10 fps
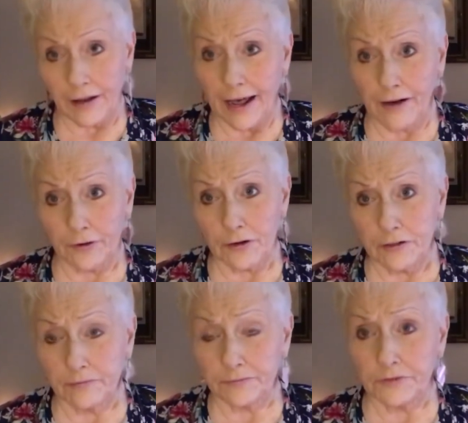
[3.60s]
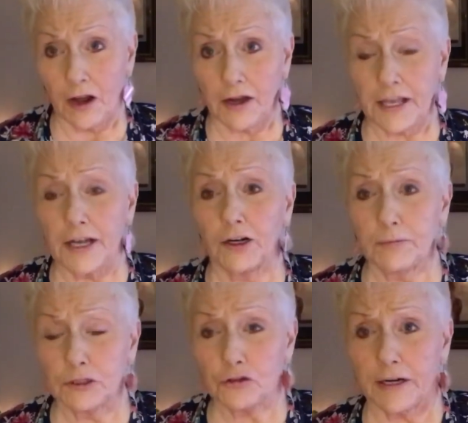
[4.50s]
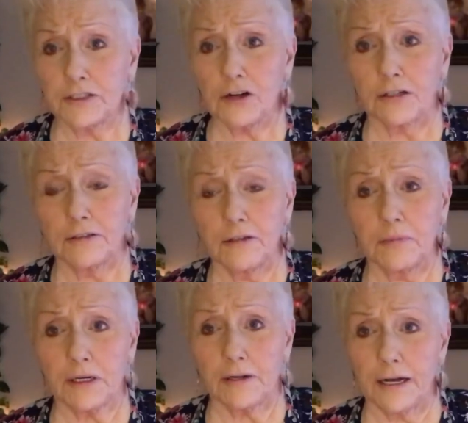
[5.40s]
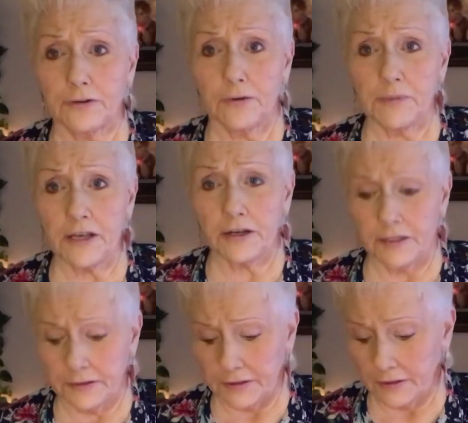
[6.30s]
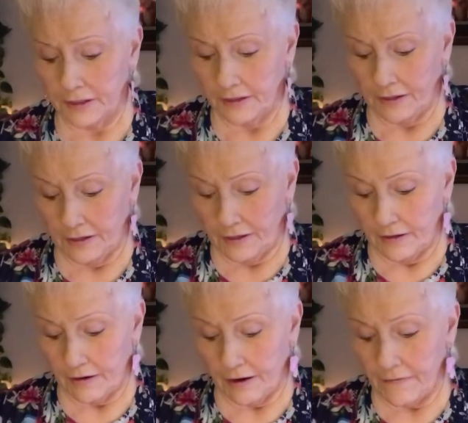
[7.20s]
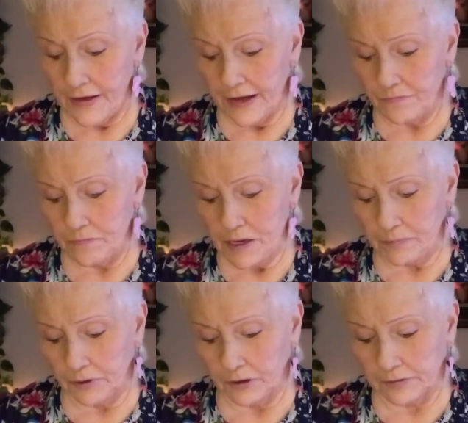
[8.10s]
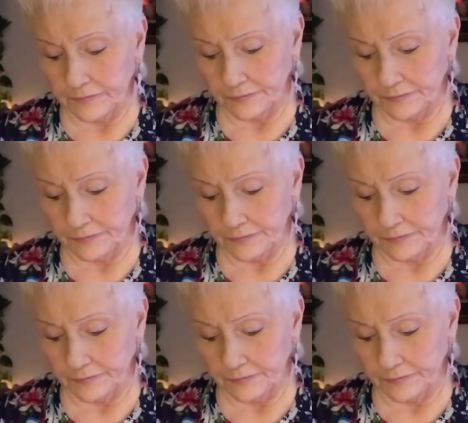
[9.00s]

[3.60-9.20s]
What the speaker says: louder and not yell, but try to talk a little bit louder because I've had people